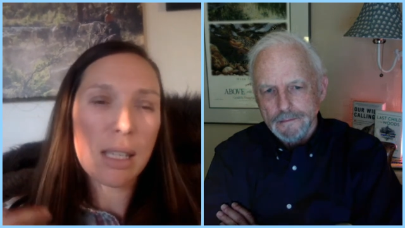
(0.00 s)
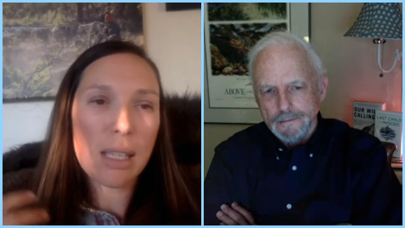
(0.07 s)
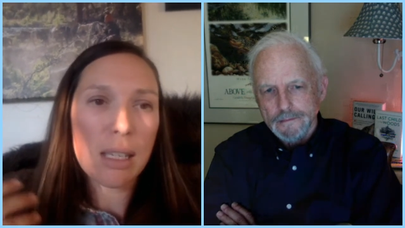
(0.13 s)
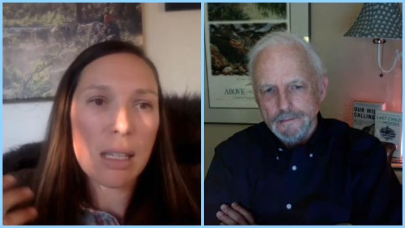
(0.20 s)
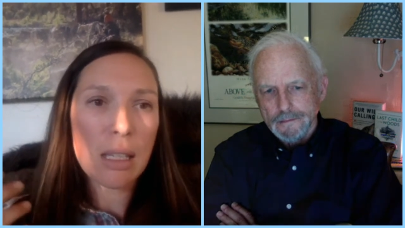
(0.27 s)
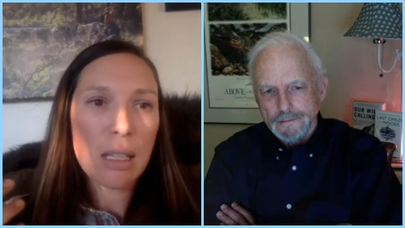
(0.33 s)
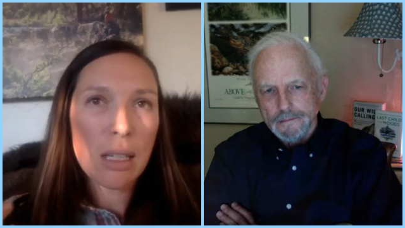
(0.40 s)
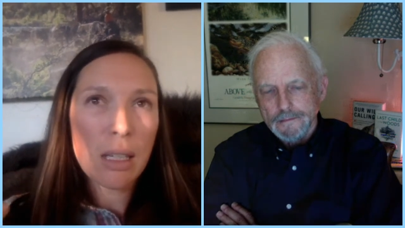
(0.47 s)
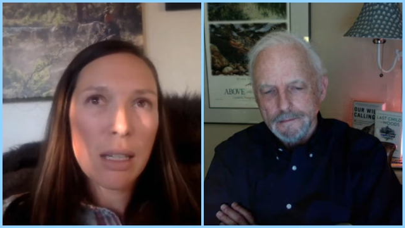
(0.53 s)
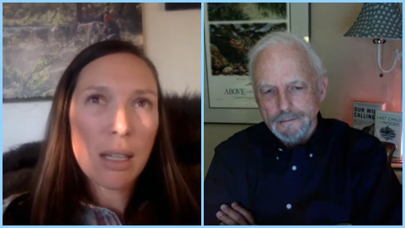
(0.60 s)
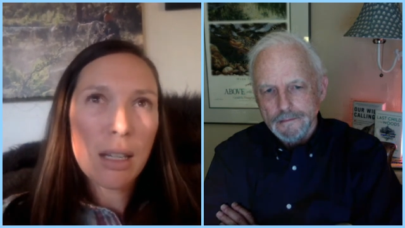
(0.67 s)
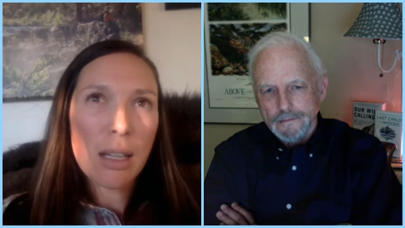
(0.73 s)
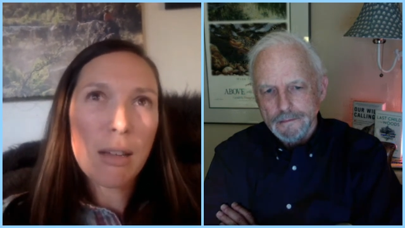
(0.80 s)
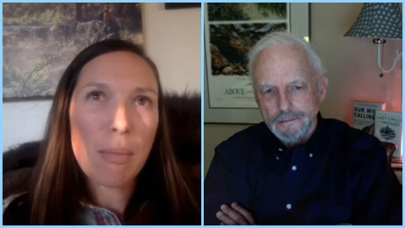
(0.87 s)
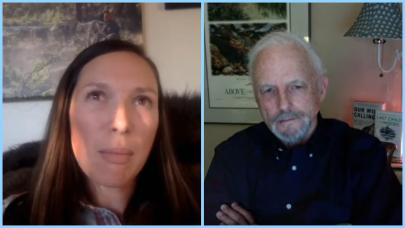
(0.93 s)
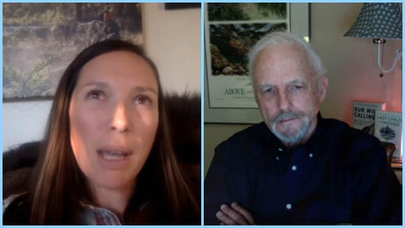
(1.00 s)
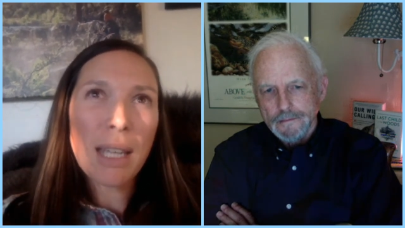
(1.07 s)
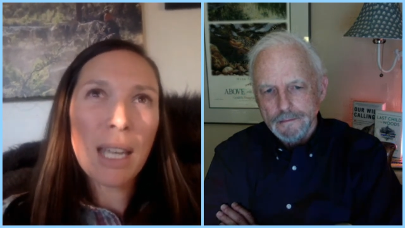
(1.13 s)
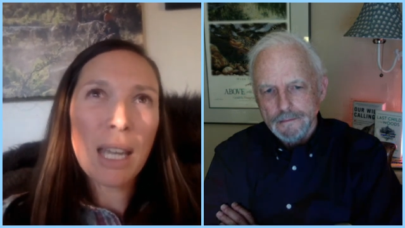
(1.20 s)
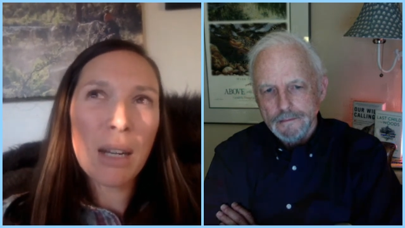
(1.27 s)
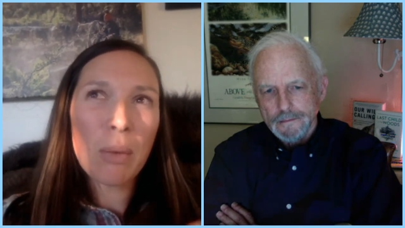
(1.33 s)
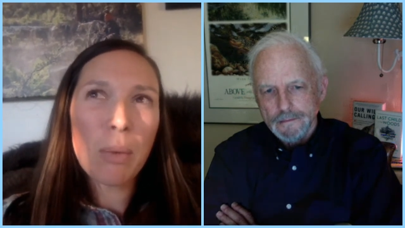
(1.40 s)
Speaker 1: And um, I
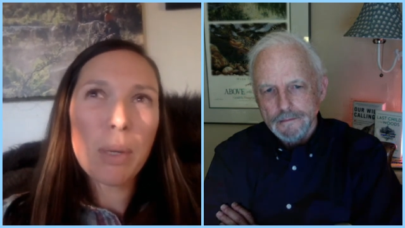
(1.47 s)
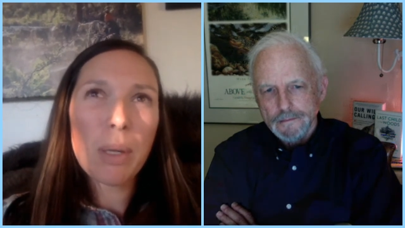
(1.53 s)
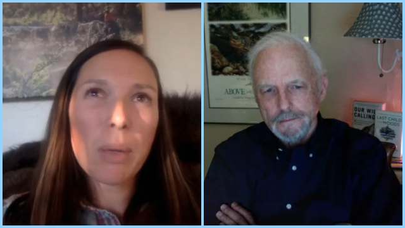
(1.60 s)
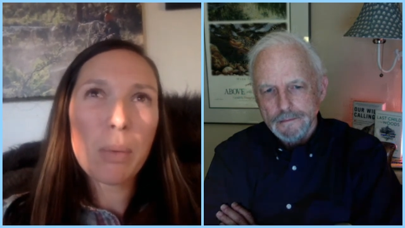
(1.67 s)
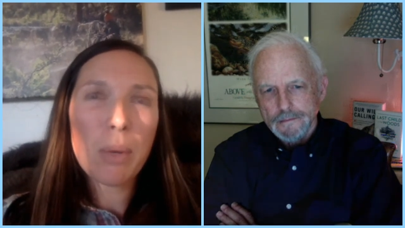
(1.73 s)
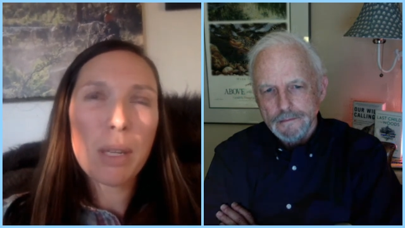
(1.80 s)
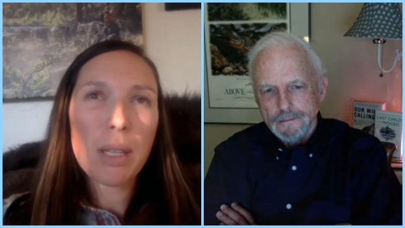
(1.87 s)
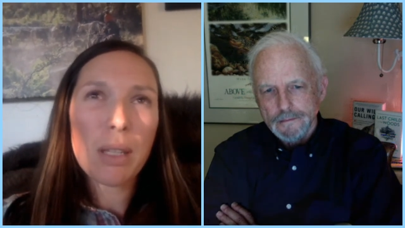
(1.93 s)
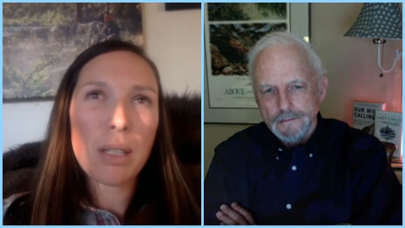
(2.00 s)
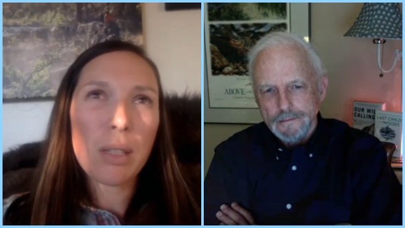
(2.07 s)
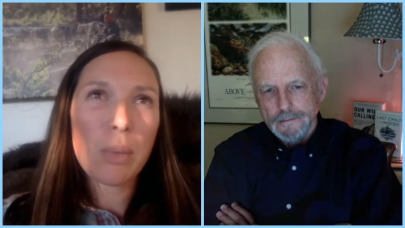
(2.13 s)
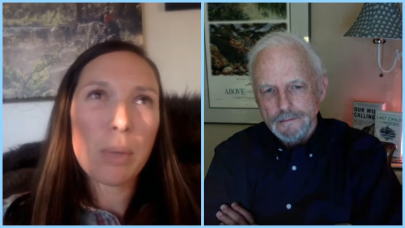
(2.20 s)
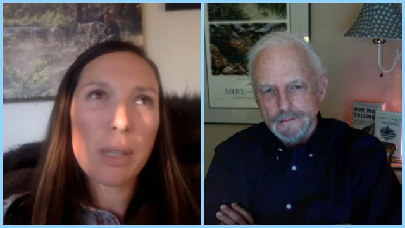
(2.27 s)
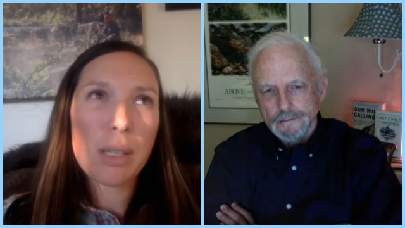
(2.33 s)
kind of wondered what you were